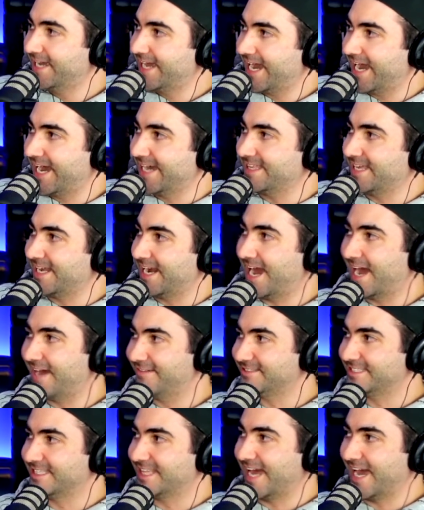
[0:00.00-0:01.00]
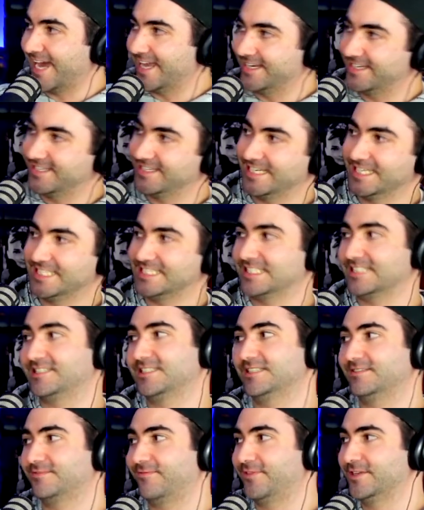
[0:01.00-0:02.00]
And then after that, it
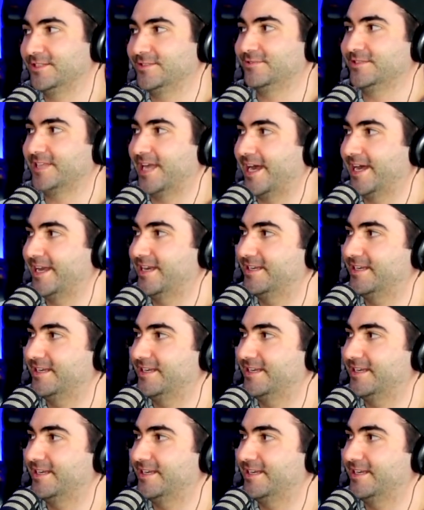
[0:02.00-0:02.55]
just fizzles out.